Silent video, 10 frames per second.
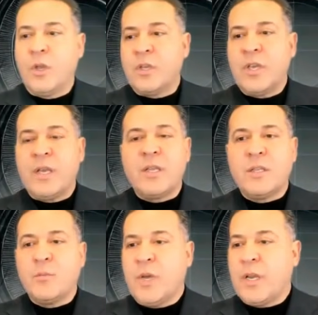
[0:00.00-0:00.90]
getting
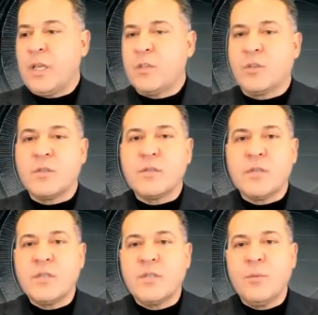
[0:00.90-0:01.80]
the money into the
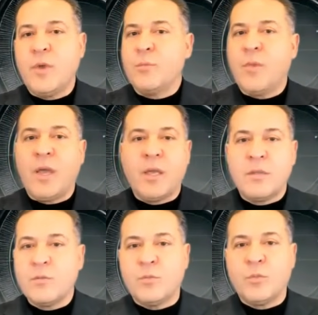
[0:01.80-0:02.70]
system, and by
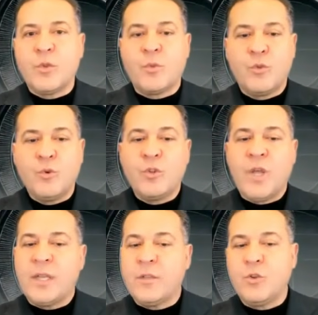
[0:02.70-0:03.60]
doing
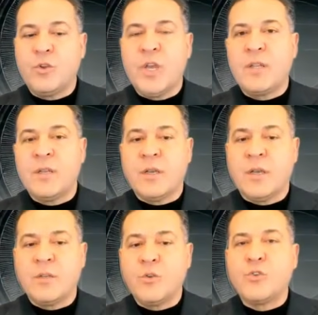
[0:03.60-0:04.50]
that you can
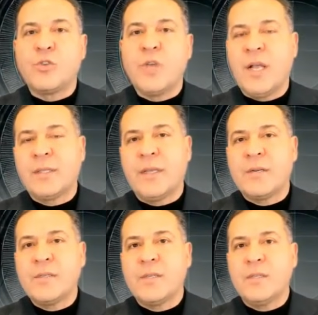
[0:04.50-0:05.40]
use the healthcare
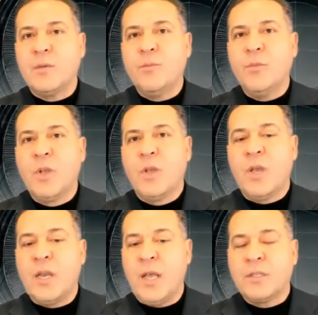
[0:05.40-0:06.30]
system
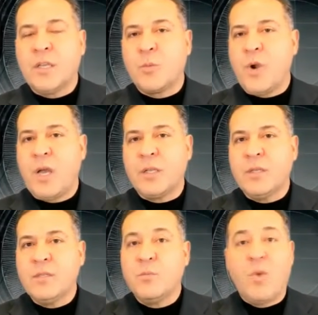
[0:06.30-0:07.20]
and healthcare
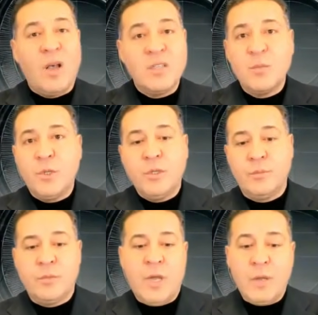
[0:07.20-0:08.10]
practice? Possible.
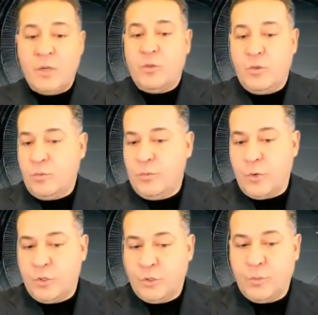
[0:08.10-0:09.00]
I don't know
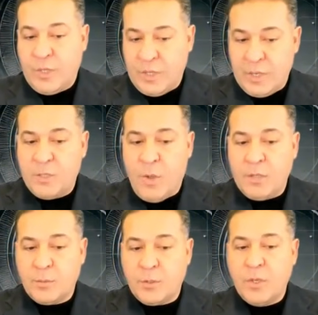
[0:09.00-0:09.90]
for sure, but it is
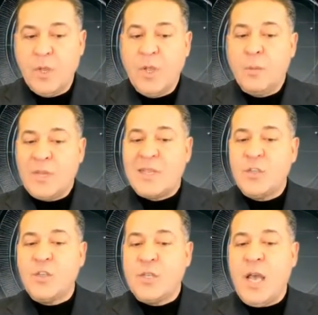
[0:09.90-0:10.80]
possible. But
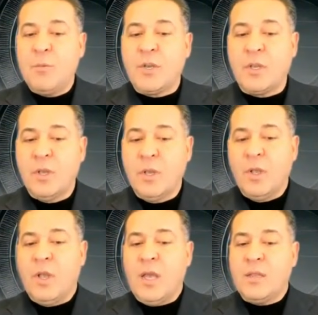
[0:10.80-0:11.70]
this is happening,
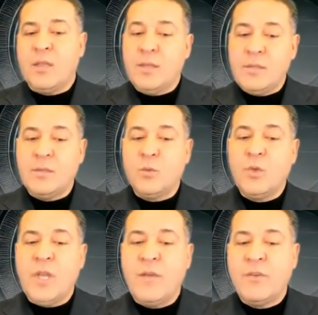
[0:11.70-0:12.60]
and this will have